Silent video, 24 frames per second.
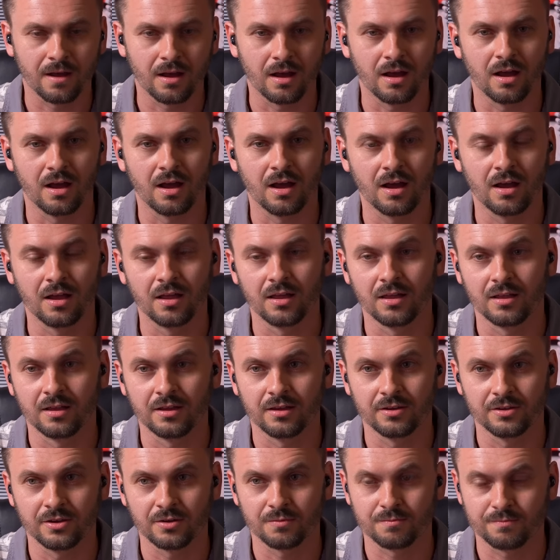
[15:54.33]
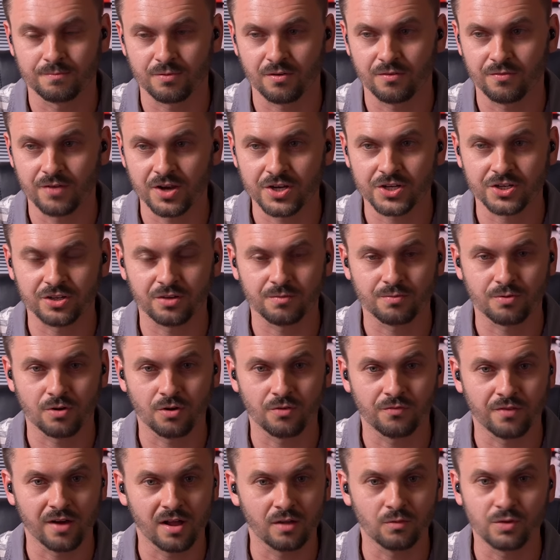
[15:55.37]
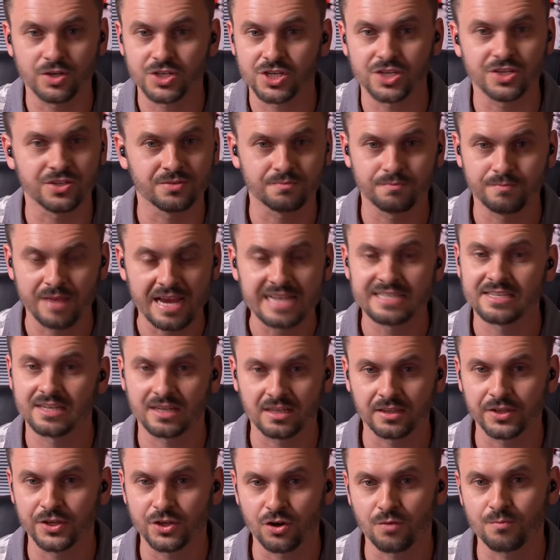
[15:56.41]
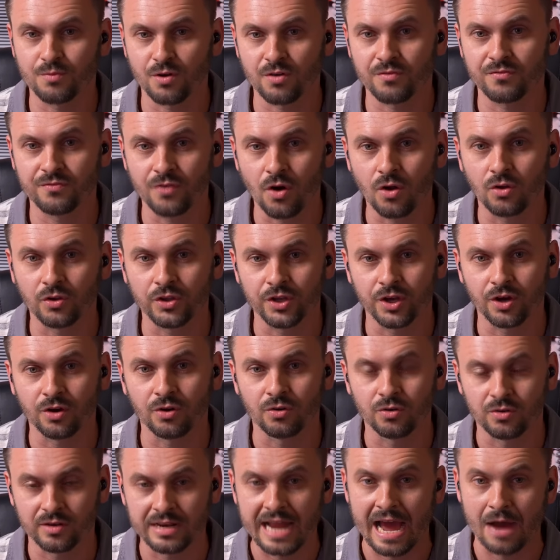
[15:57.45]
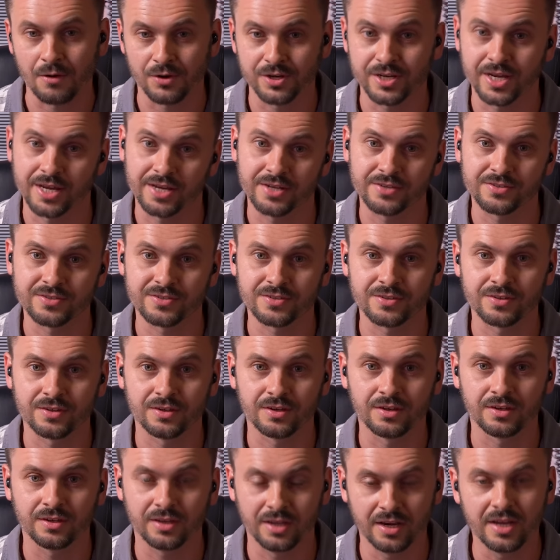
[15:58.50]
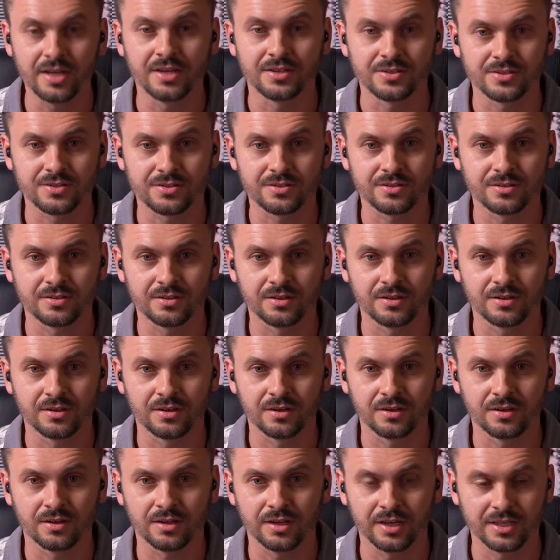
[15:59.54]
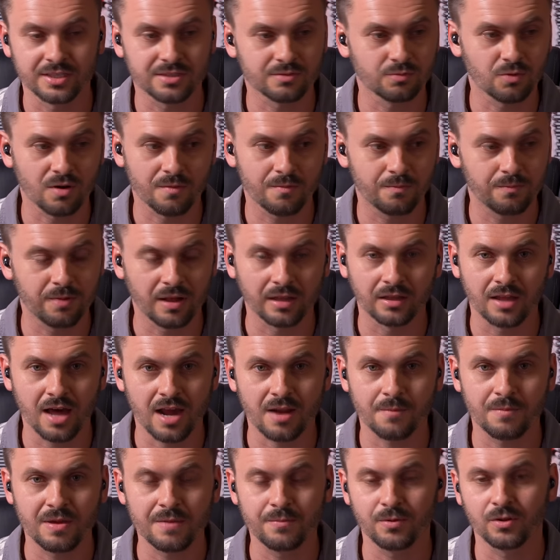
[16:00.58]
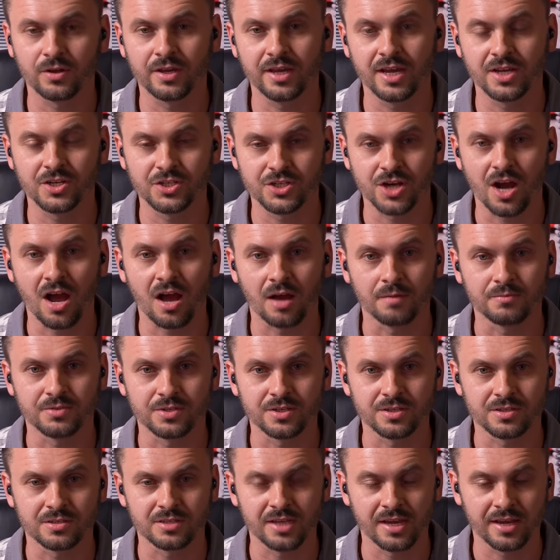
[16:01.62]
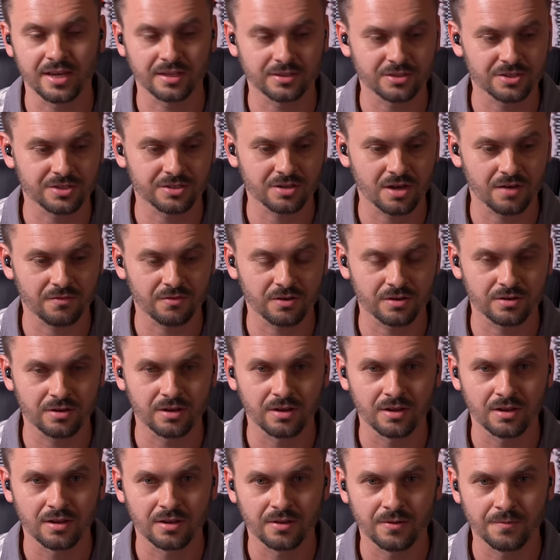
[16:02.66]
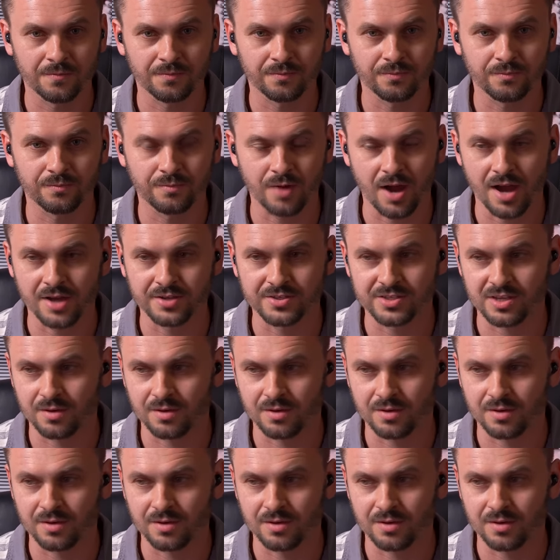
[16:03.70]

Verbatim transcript: uh, your professional profile, which is basically your portfolio nowadays. It is. Mm-hmm. It's where a lot of people get jobs is they get discovered by